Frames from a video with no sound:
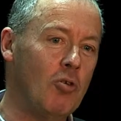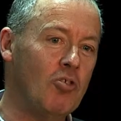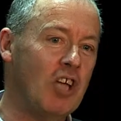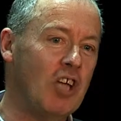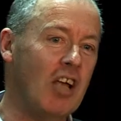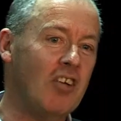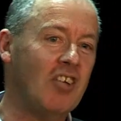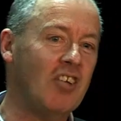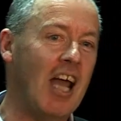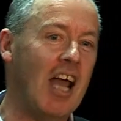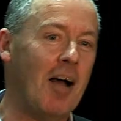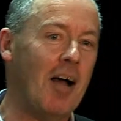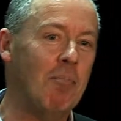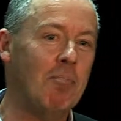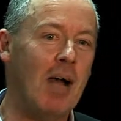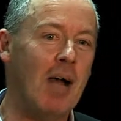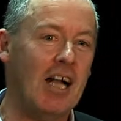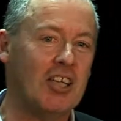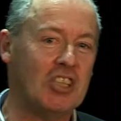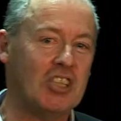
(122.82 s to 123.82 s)
just how
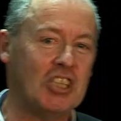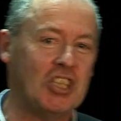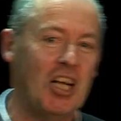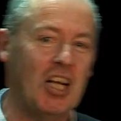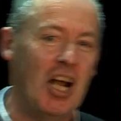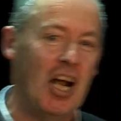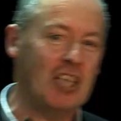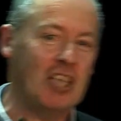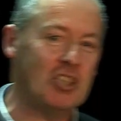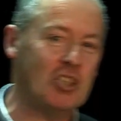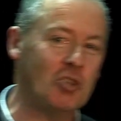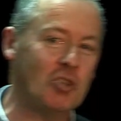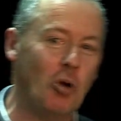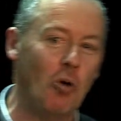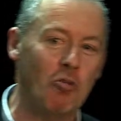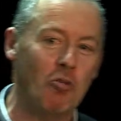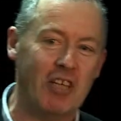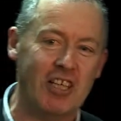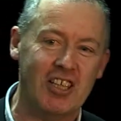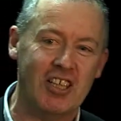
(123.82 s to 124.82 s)
much a
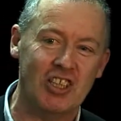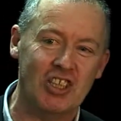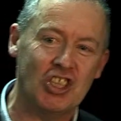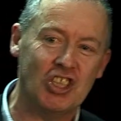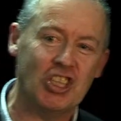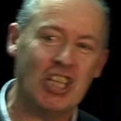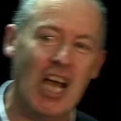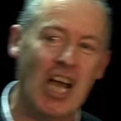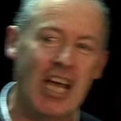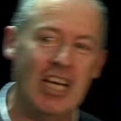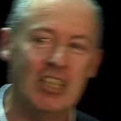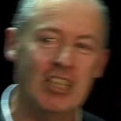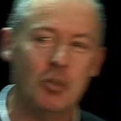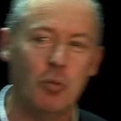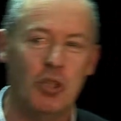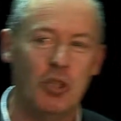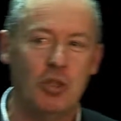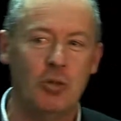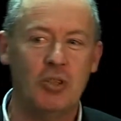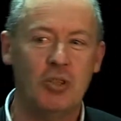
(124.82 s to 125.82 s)
story can change
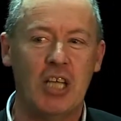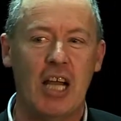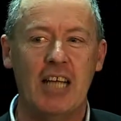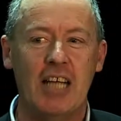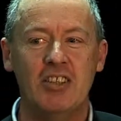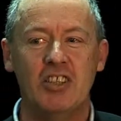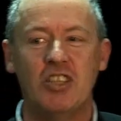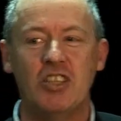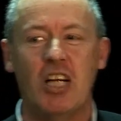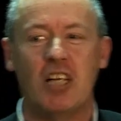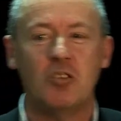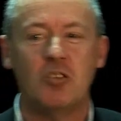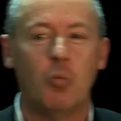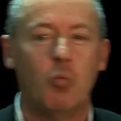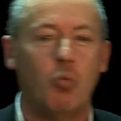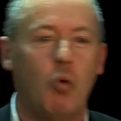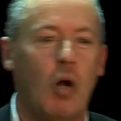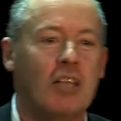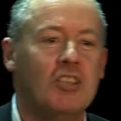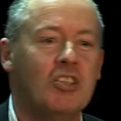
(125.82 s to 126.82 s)
when you change just
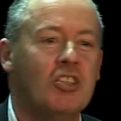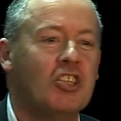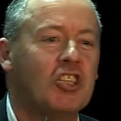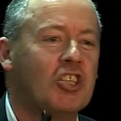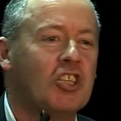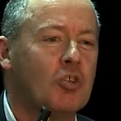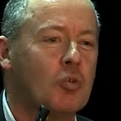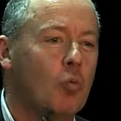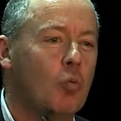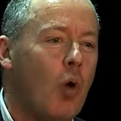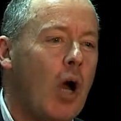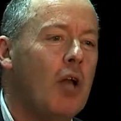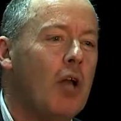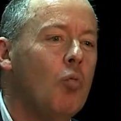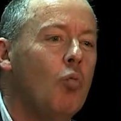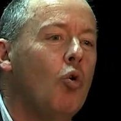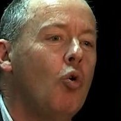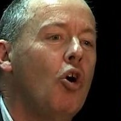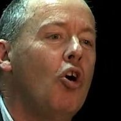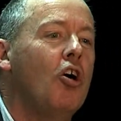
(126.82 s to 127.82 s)
one
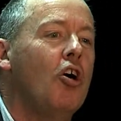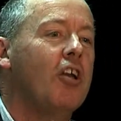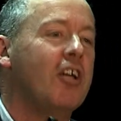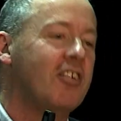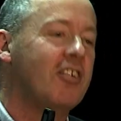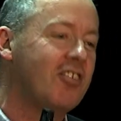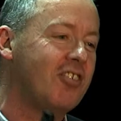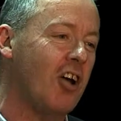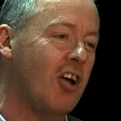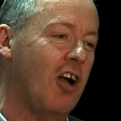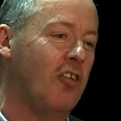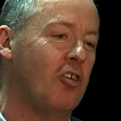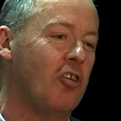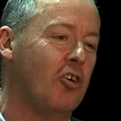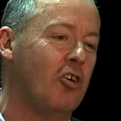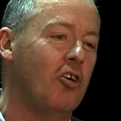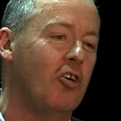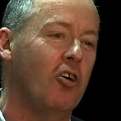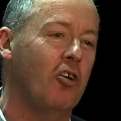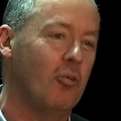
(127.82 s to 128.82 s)
word inside the
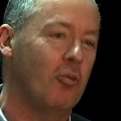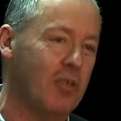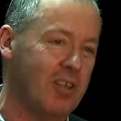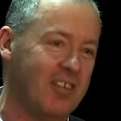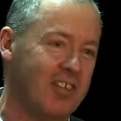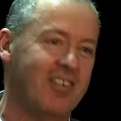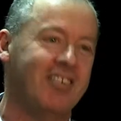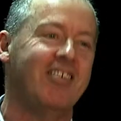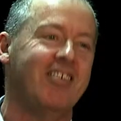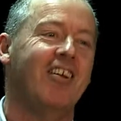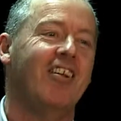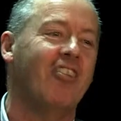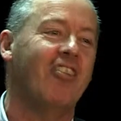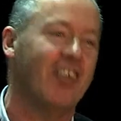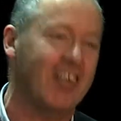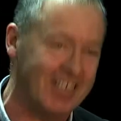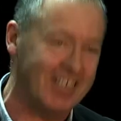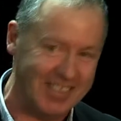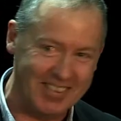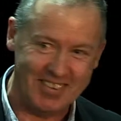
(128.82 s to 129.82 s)
kernel, consider
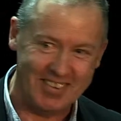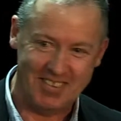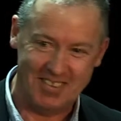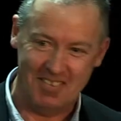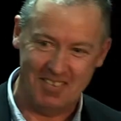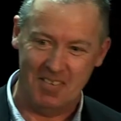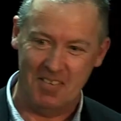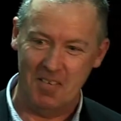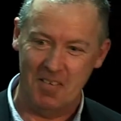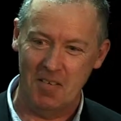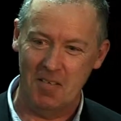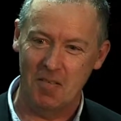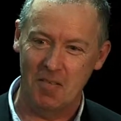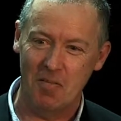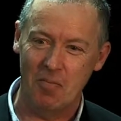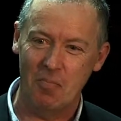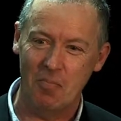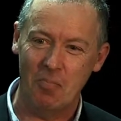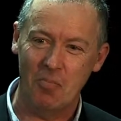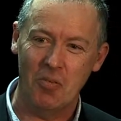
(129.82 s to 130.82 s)
this.
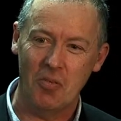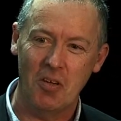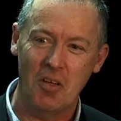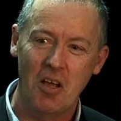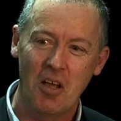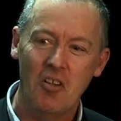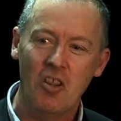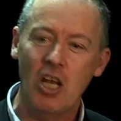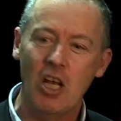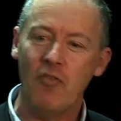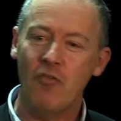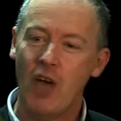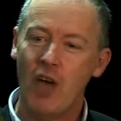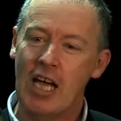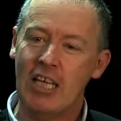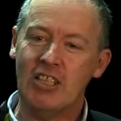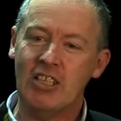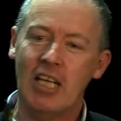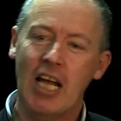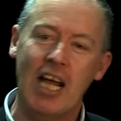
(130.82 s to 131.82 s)
That if
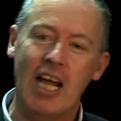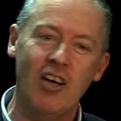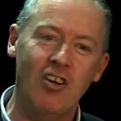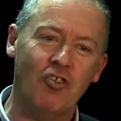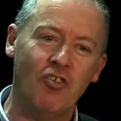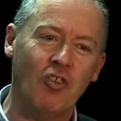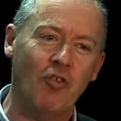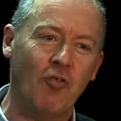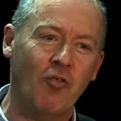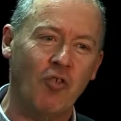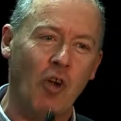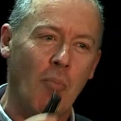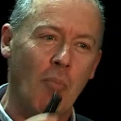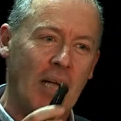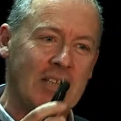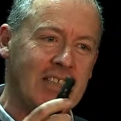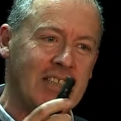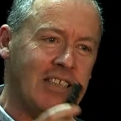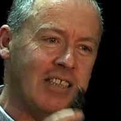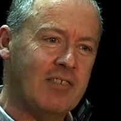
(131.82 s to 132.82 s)
I change from
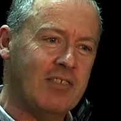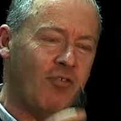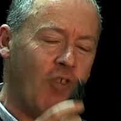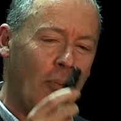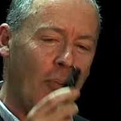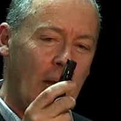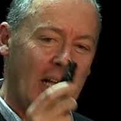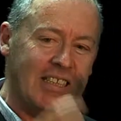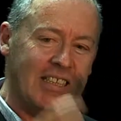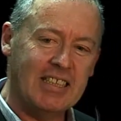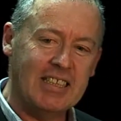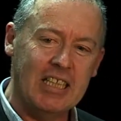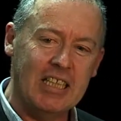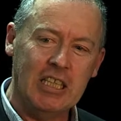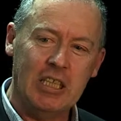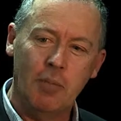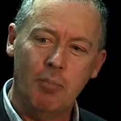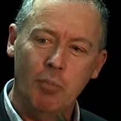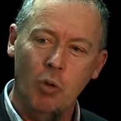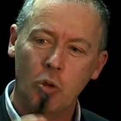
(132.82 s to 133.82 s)

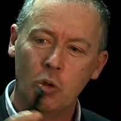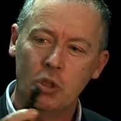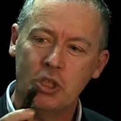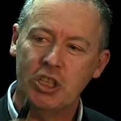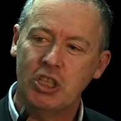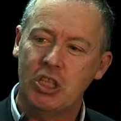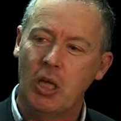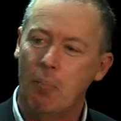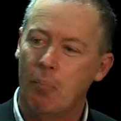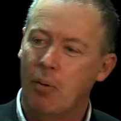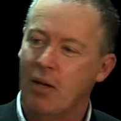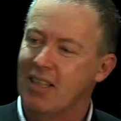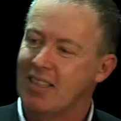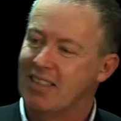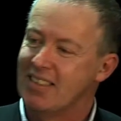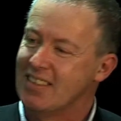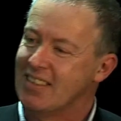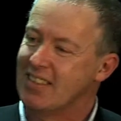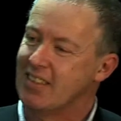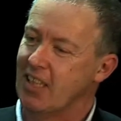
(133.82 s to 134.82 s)
unsinkable ship
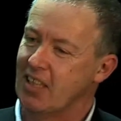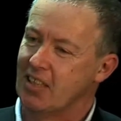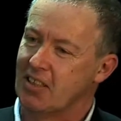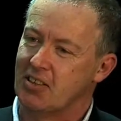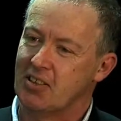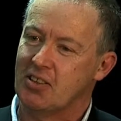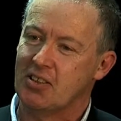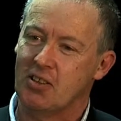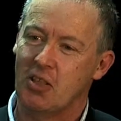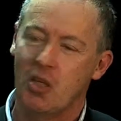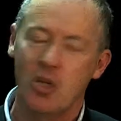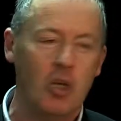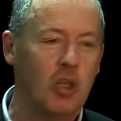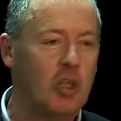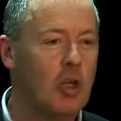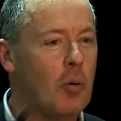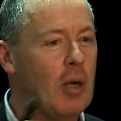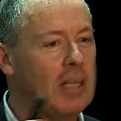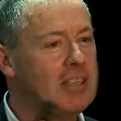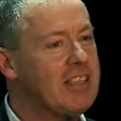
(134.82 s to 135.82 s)
sinks
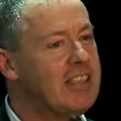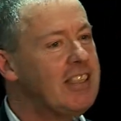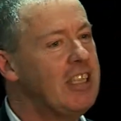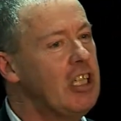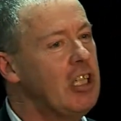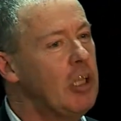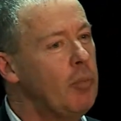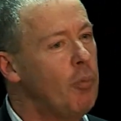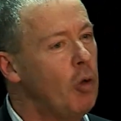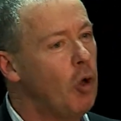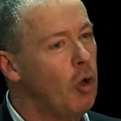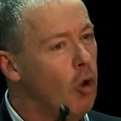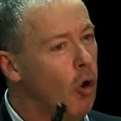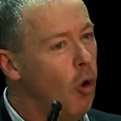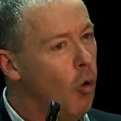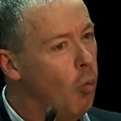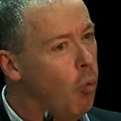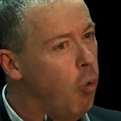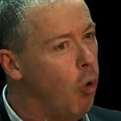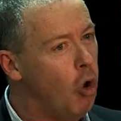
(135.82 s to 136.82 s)
to unsinkable
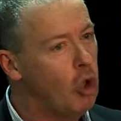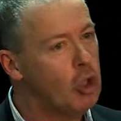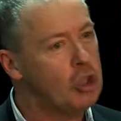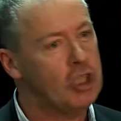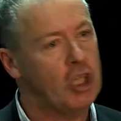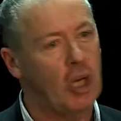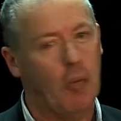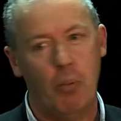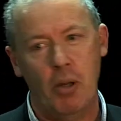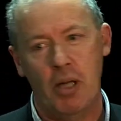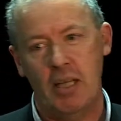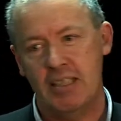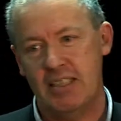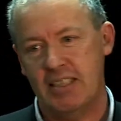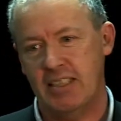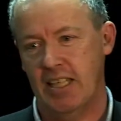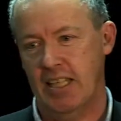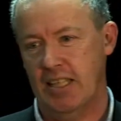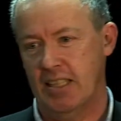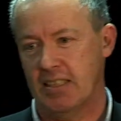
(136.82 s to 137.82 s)
warship
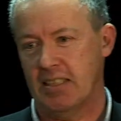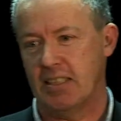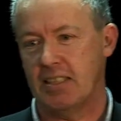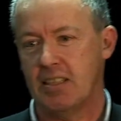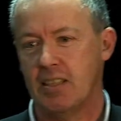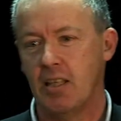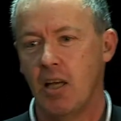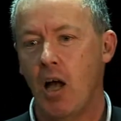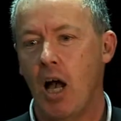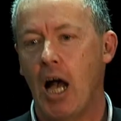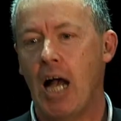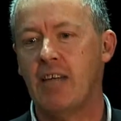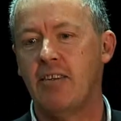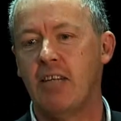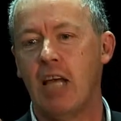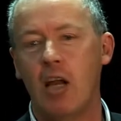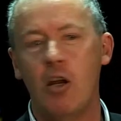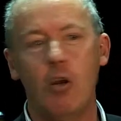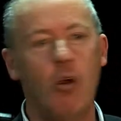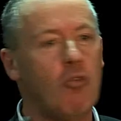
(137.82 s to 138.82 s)
sinks, I
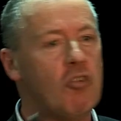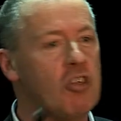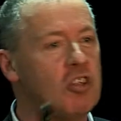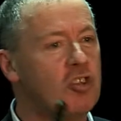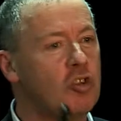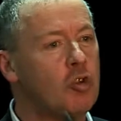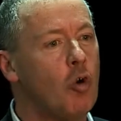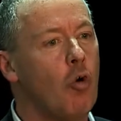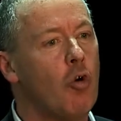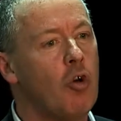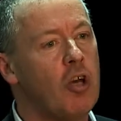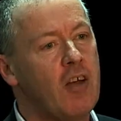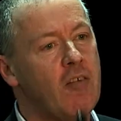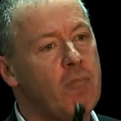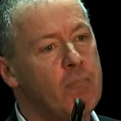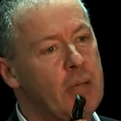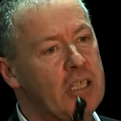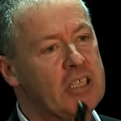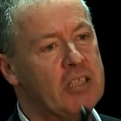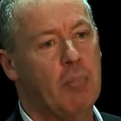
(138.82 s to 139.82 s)
tell you the story
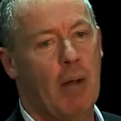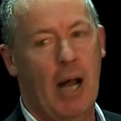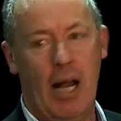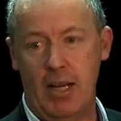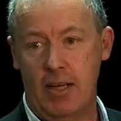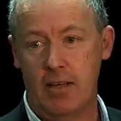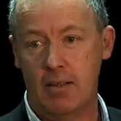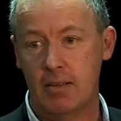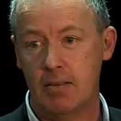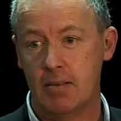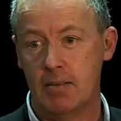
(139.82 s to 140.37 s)
of Bismarck.